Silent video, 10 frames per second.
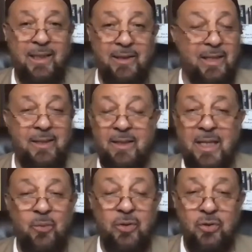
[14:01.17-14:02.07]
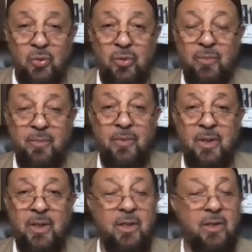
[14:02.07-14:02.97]
and the things that they would do?
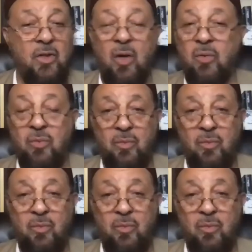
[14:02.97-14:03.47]
No.